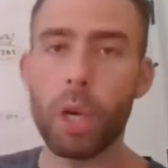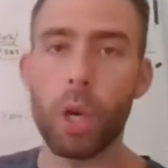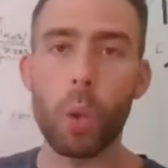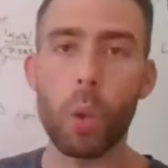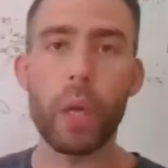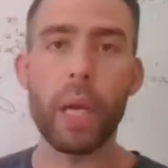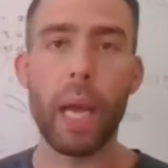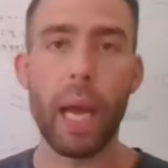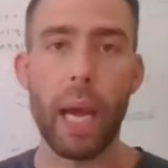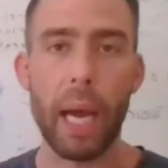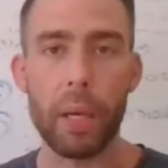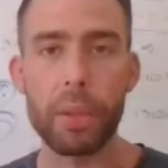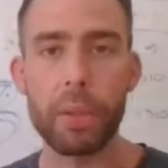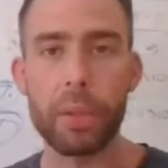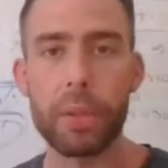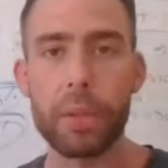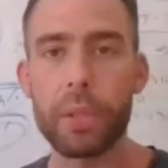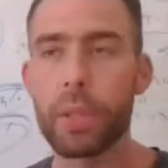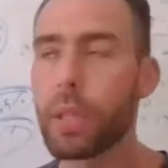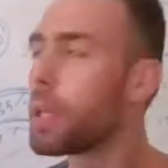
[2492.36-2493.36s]
going out,
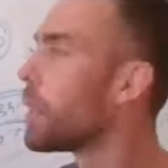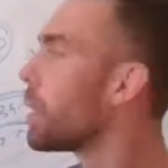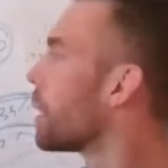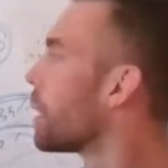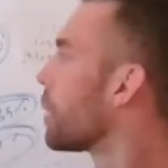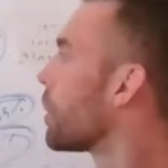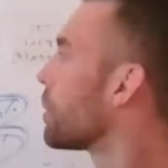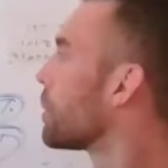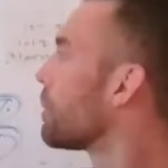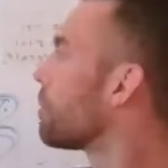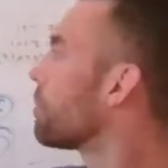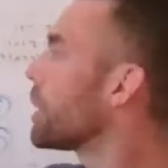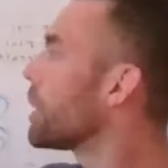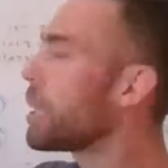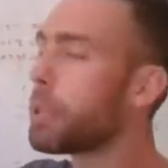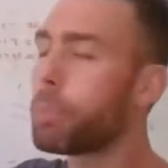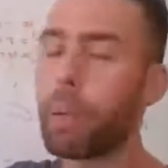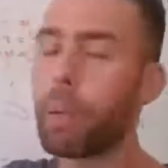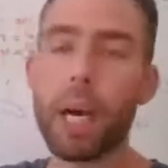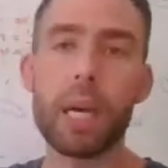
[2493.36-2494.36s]
the
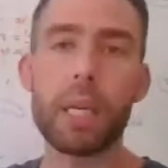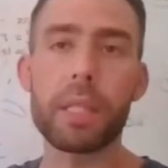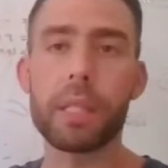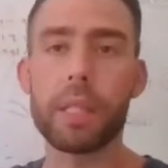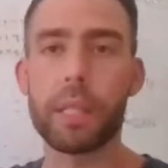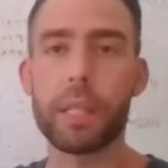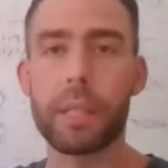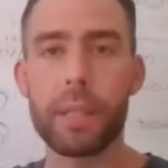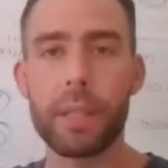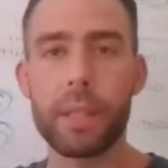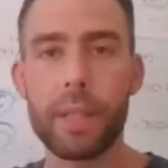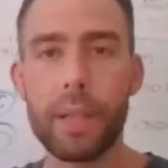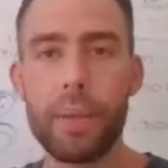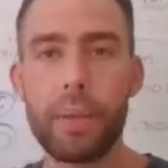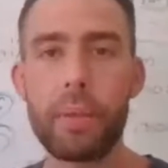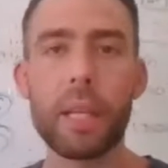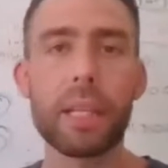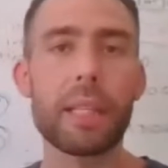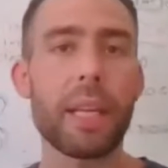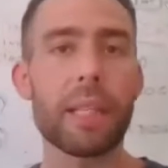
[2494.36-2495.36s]
redeposits, the
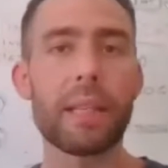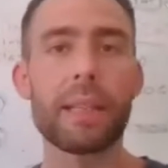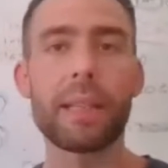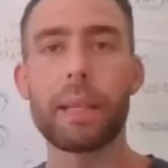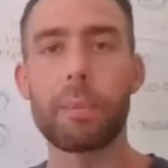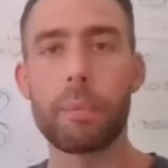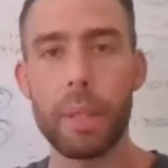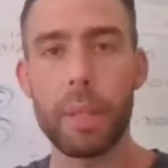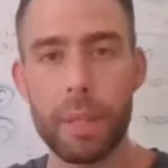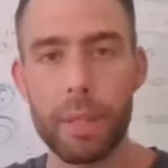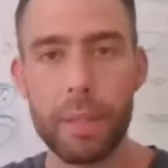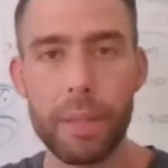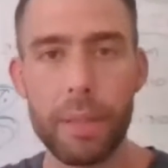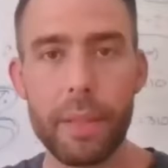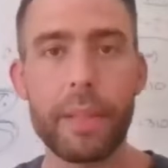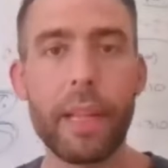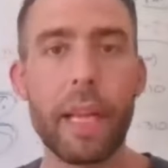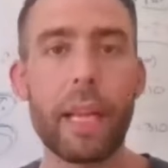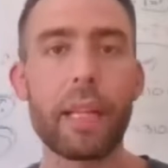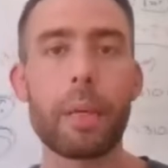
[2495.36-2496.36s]
310 limit,
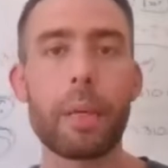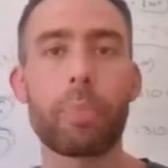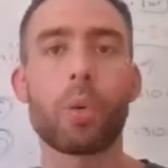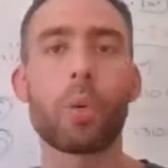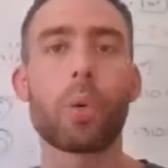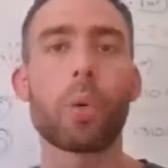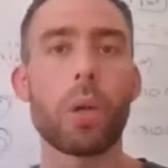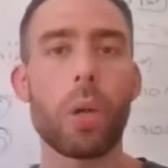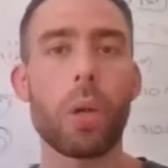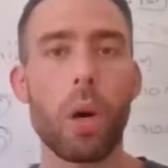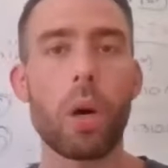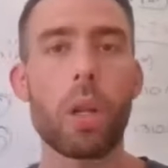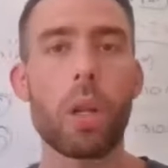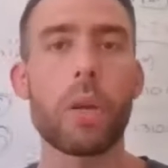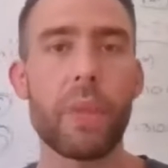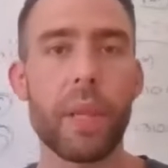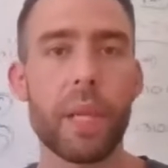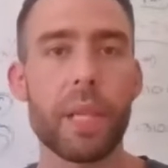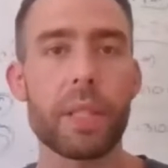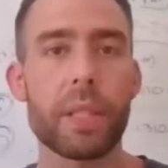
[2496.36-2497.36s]
daily pool, all
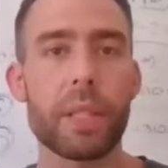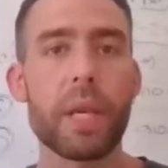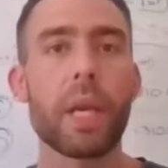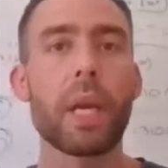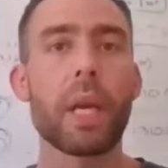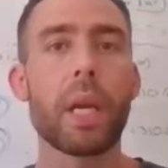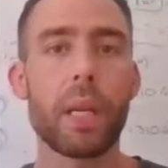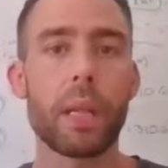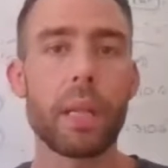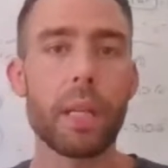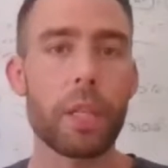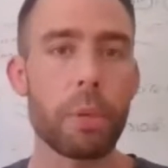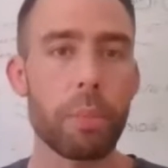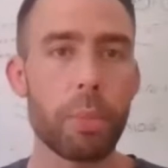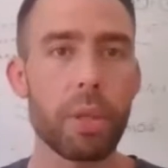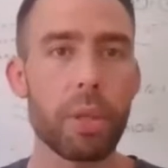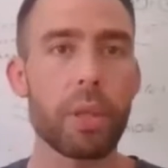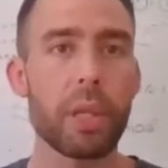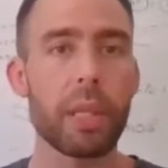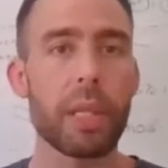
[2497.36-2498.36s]
of this, and the
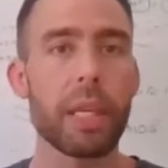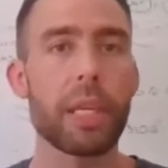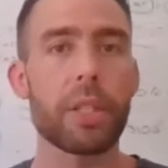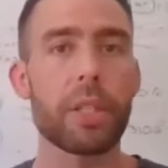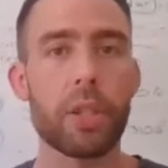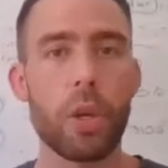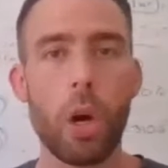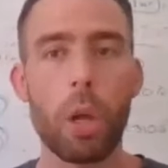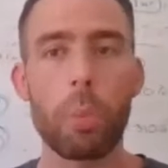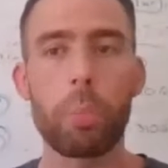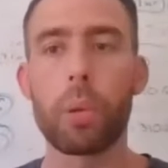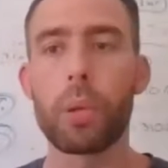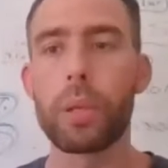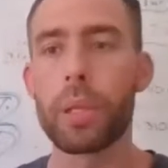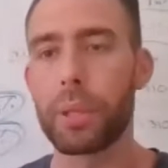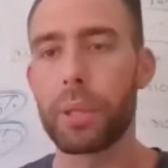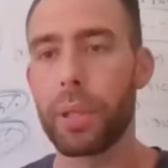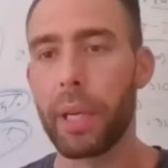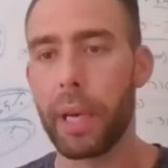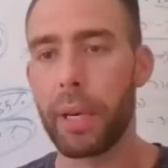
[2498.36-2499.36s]
community leaders all
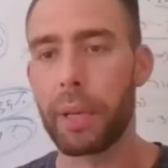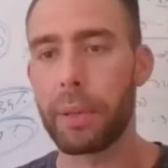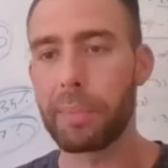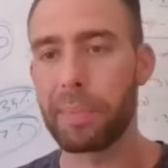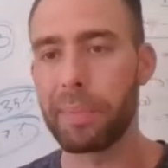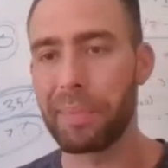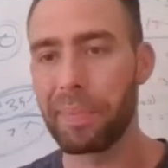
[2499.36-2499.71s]
pulling together.